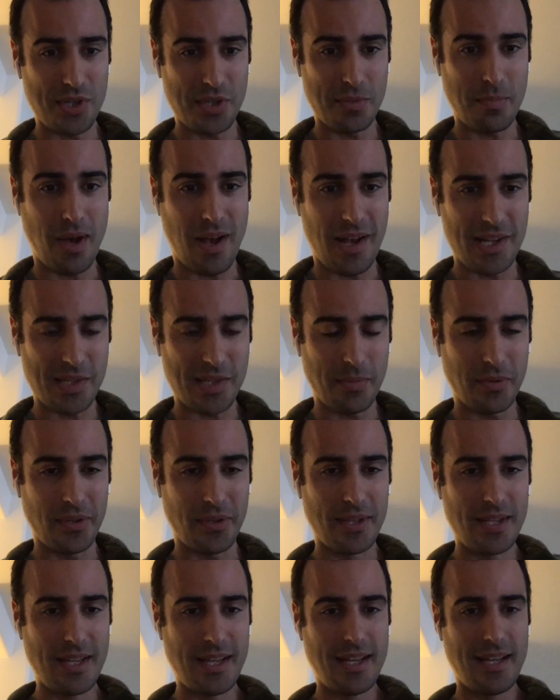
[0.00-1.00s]
as
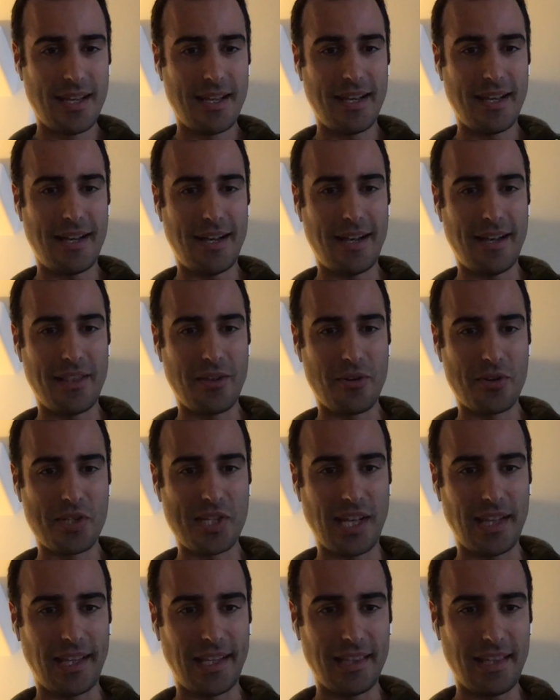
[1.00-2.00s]
possible. They're
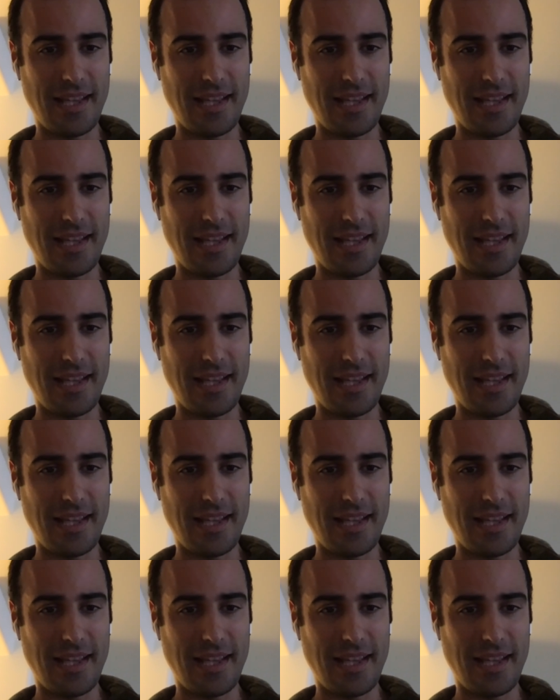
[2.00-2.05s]
selling